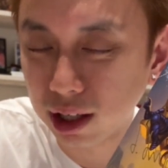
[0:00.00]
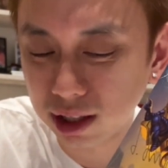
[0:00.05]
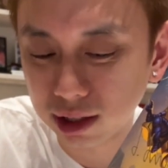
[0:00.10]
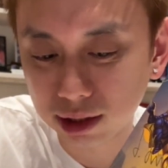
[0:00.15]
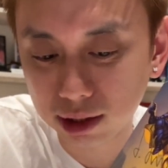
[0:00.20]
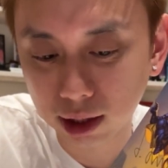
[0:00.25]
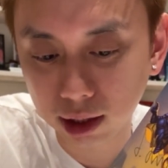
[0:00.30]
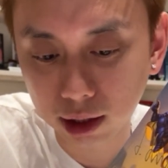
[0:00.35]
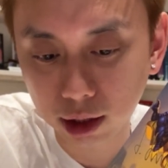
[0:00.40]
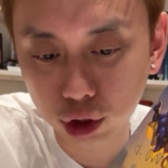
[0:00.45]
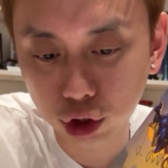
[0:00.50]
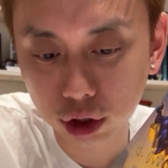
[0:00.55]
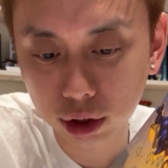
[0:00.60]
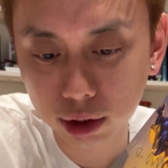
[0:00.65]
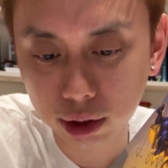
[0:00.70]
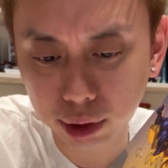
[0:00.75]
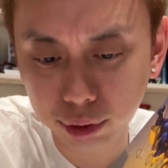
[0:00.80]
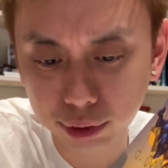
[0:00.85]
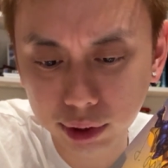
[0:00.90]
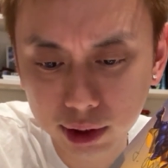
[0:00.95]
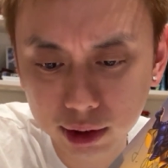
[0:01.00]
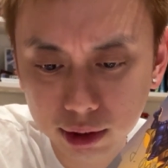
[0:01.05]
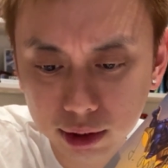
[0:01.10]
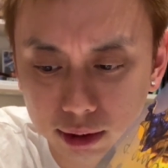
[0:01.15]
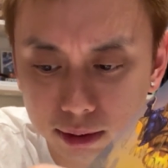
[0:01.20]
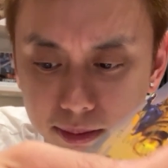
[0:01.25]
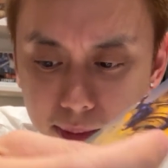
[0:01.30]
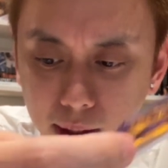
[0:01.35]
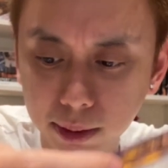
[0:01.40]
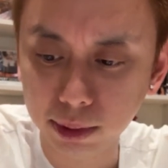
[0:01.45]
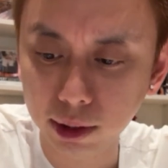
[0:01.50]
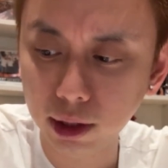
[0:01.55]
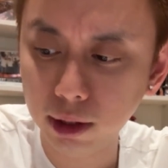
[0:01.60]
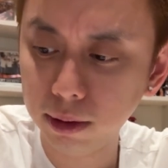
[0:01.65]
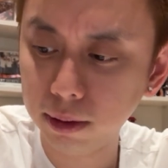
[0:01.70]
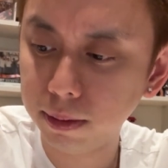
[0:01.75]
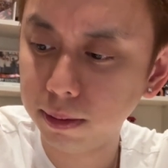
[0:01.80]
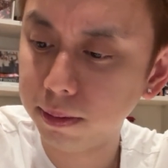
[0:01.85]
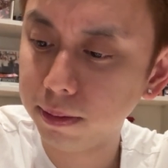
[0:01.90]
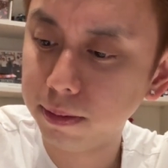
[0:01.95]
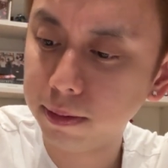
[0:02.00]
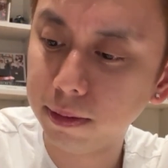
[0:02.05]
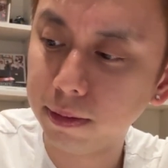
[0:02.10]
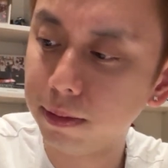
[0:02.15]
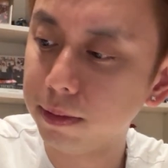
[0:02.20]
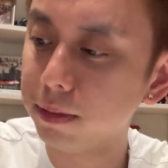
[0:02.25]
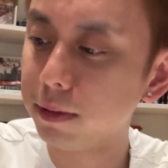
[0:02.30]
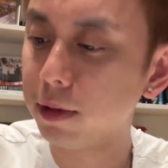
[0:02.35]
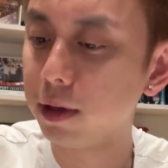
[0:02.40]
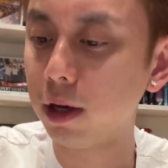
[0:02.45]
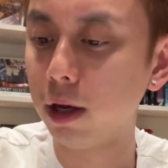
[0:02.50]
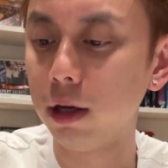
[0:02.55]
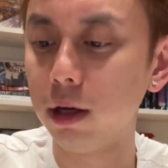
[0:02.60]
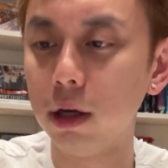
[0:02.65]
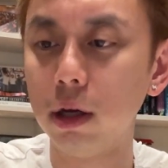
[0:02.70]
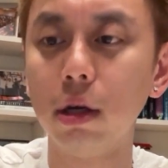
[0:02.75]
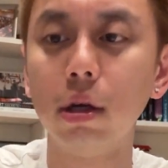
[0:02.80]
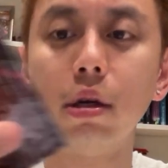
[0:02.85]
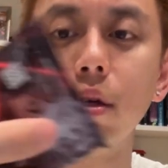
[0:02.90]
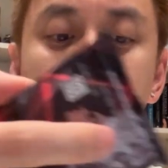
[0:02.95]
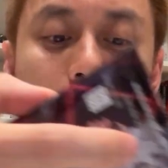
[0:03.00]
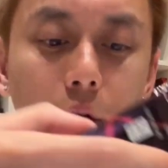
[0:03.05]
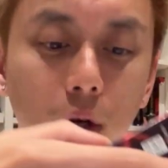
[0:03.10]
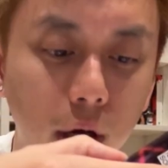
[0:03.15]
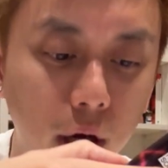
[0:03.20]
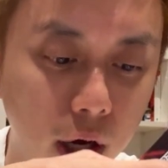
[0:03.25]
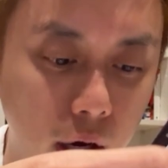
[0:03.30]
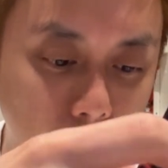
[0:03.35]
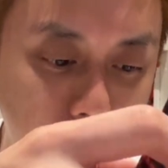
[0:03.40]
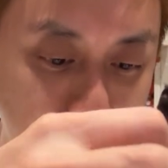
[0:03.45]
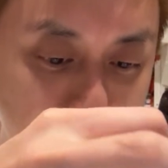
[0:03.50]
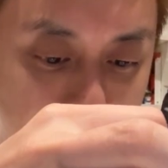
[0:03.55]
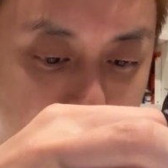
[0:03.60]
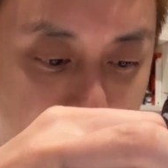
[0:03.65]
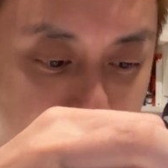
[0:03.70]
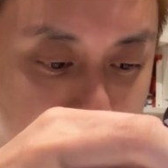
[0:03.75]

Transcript: a signature series, maybe. Okay, but I